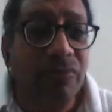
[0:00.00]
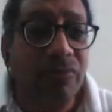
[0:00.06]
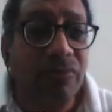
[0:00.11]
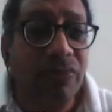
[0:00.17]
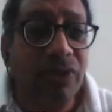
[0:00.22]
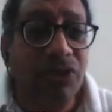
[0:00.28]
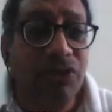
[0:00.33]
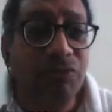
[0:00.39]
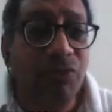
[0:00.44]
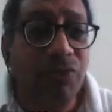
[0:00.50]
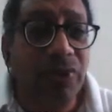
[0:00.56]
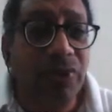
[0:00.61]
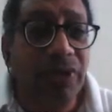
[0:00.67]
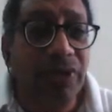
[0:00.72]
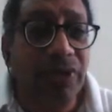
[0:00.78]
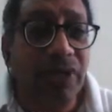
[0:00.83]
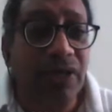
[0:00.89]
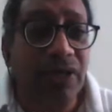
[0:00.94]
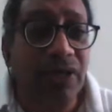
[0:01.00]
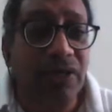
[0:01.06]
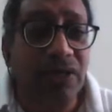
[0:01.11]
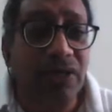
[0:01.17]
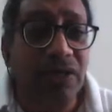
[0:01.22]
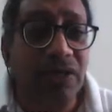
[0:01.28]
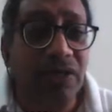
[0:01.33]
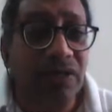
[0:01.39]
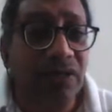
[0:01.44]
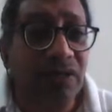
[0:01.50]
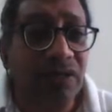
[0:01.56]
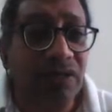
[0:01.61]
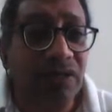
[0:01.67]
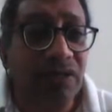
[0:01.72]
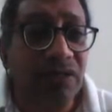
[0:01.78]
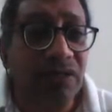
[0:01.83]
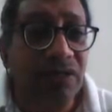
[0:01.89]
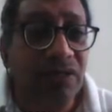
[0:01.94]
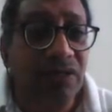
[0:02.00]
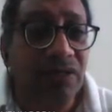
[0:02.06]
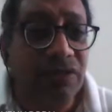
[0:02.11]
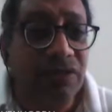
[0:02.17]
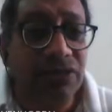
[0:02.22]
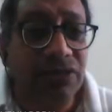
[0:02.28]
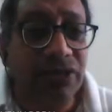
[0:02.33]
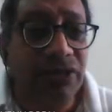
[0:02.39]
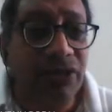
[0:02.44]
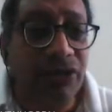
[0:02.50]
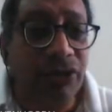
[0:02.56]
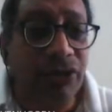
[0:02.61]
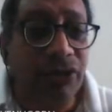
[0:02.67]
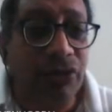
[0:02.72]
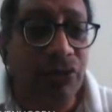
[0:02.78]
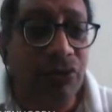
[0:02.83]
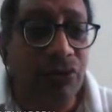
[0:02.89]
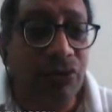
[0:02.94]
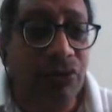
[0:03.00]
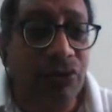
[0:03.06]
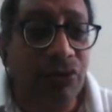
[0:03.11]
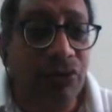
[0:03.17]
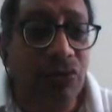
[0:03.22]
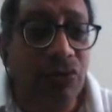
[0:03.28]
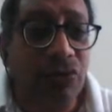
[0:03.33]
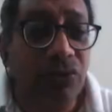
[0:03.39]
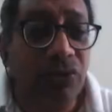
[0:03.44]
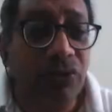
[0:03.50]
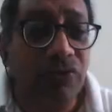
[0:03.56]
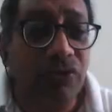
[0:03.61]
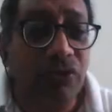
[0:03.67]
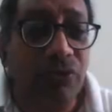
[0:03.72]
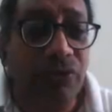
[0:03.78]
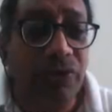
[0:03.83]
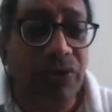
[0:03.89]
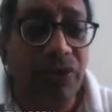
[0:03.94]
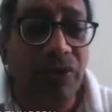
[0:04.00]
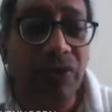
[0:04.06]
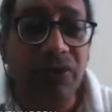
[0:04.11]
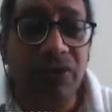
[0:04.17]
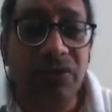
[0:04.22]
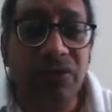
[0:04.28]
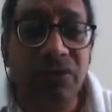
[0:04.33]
This book I can send it to you if you need it.